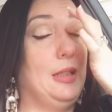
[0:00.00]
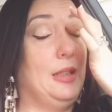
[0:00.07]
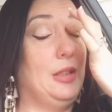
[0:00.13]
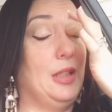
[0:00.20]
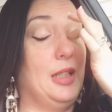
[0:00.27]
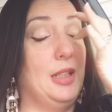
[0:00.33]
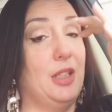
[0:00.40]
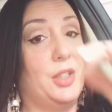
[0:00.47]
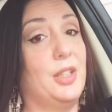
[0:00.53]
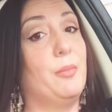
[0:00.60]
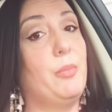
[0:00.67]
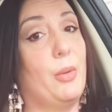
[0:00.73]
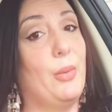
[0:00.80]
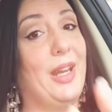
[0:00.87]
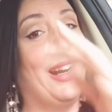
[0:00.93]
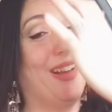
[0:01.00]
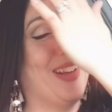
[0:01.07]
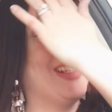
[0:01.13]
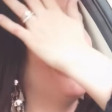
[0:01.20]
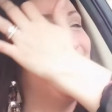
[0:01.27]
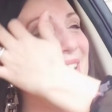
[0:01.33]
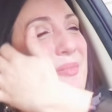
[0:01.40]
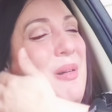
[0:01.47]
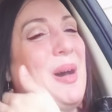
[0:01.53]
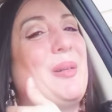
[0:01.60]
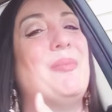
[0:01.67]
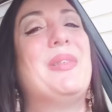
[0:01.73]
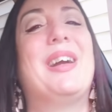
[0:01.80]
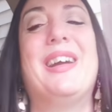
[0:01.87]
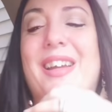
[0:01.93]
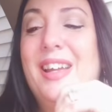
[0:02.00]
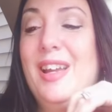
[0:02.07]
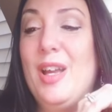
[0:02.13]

good condition. But wait, I'll get to the bottom part.